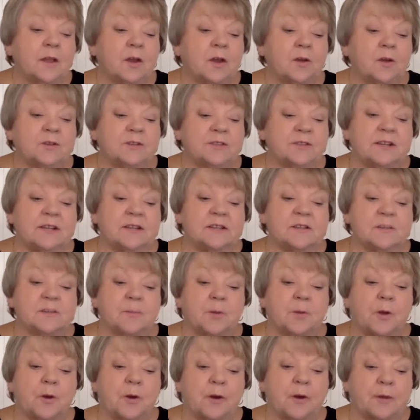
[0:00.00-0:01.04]
Christina is a
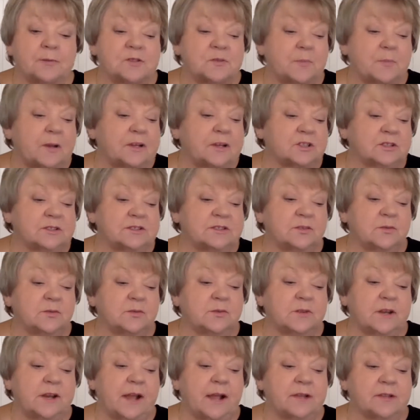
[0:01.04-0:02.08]
program specialist of
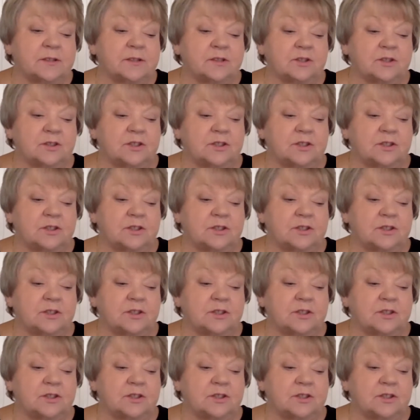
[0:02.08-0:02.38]
the